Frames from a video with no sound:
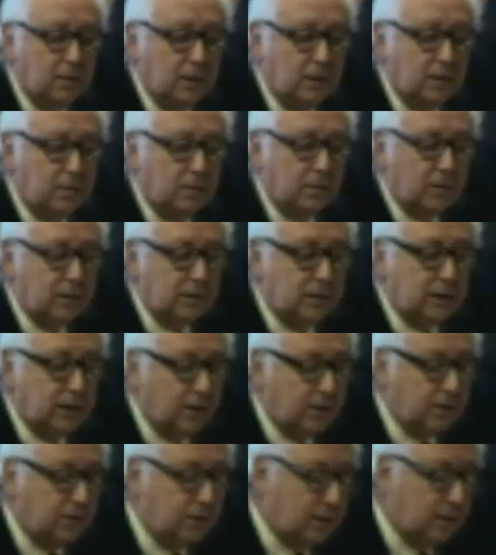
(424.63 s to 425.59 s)
in my
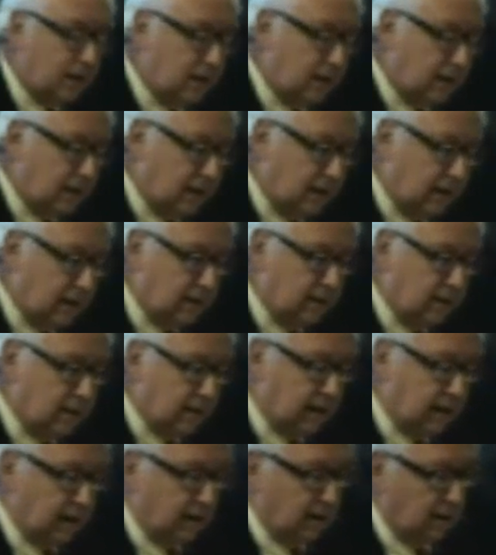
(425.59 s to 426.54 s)
presentation,
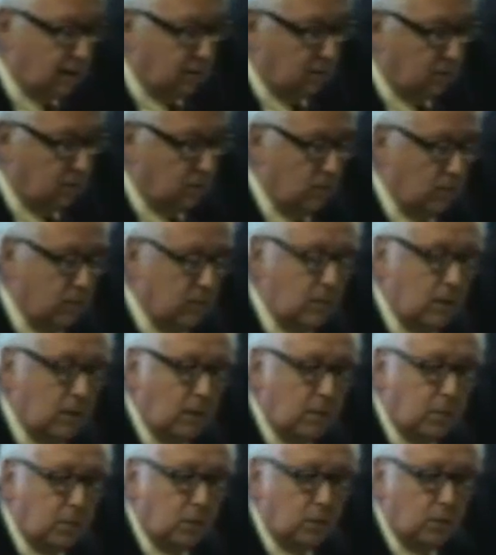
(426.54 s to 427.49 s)
is that
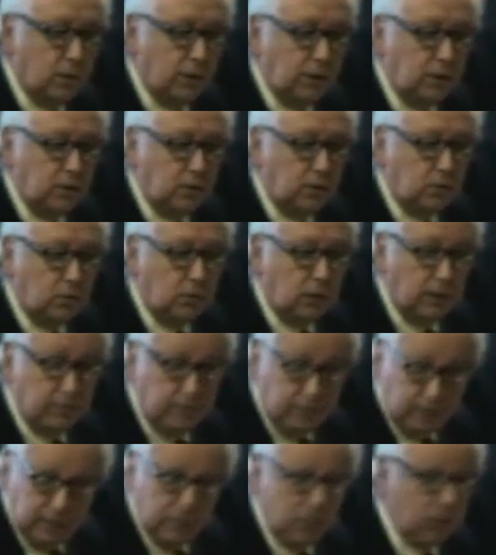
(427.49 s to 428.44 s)
employees who
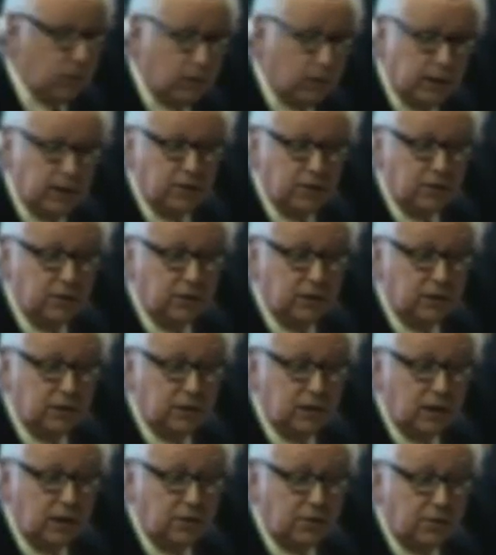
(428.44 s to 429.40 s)
have immigrated to
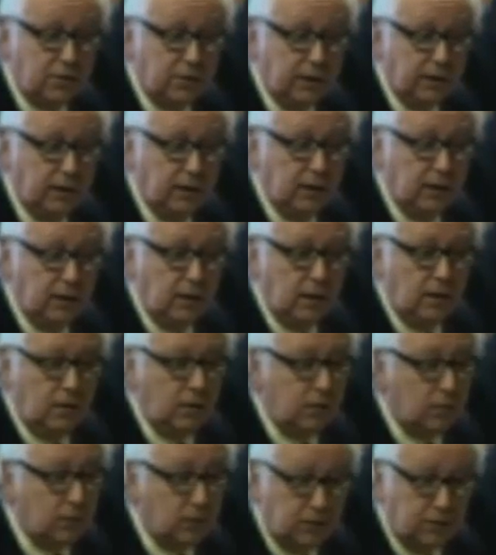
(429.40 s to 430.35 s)
this country,
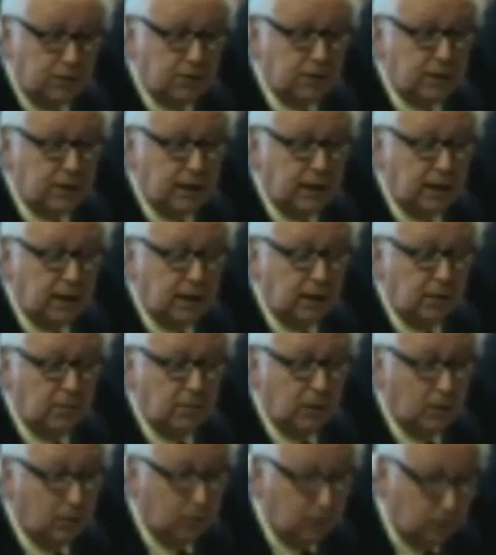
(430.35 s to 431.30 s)
their understanding
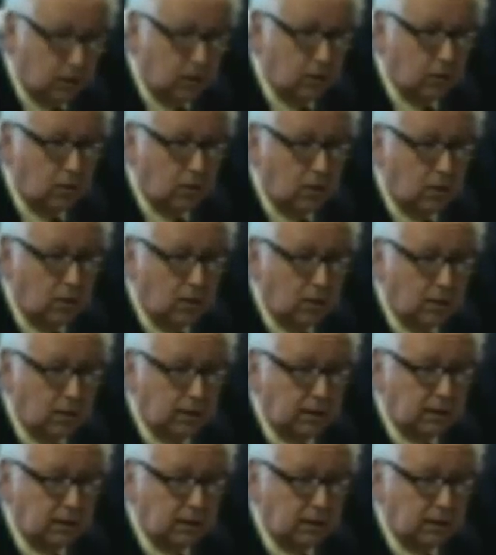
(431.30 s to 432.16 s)
about the law